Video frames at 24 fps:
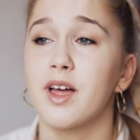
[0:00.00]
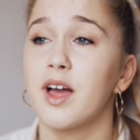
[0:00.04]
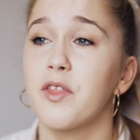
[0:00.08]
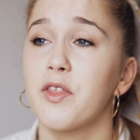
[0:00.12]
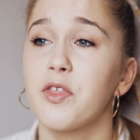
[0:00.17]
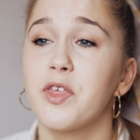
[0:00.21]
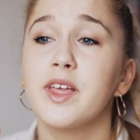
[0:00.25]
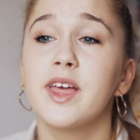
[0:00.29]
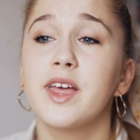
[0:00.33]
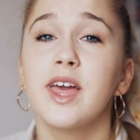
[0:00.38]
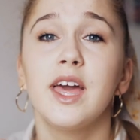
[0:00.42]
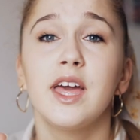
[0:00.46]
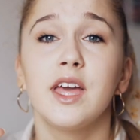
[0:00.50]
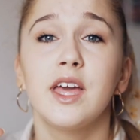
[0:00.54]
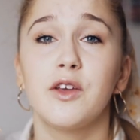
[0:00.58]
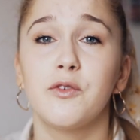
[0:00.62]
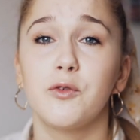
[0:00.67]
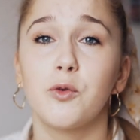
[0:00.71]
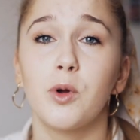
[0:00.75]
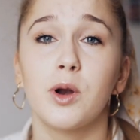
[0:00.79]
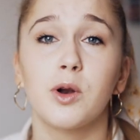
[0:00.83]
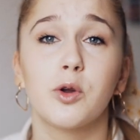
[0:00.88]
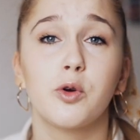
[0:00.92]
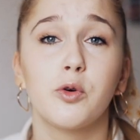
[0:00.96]
I think if
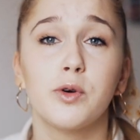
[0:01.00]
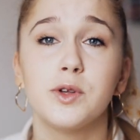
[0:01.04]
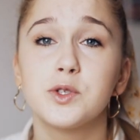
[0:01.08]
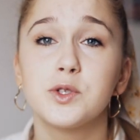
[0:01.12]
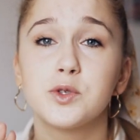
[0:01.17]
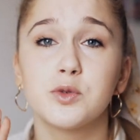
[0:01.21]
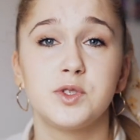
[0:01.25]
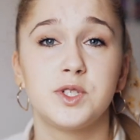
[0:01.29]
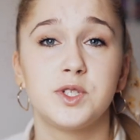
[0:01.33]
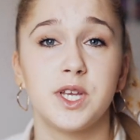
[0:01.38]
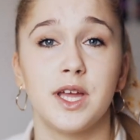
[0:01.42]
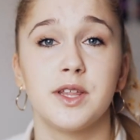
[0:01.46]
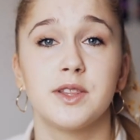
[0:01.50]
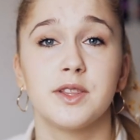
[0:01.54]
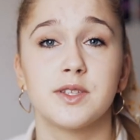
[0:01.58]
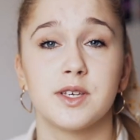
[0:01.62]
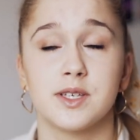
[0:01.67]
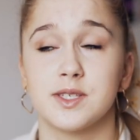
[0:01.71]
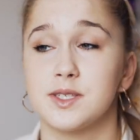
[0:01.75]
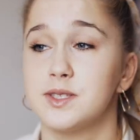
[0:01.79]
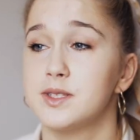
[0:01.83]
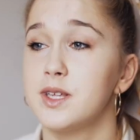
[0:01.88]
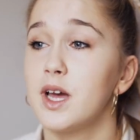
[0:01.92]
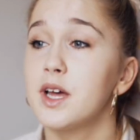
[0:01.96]
you are going to a
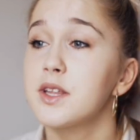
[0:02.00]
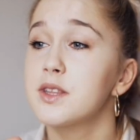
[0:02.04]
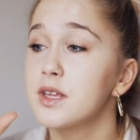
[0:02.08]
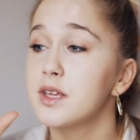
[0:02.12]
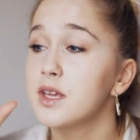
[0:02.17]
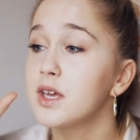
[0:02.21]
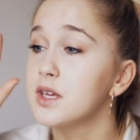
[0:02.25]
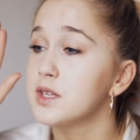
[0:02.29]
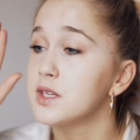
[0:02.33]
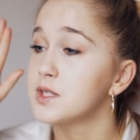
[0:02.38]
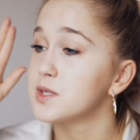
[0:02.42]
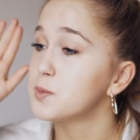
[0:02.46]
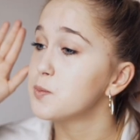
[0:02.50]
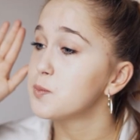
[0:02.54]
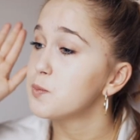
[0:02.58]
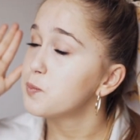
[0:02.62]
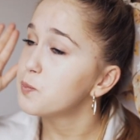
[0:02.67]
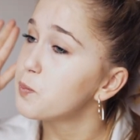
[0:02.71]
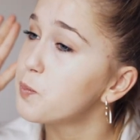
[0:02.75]
dentist, that is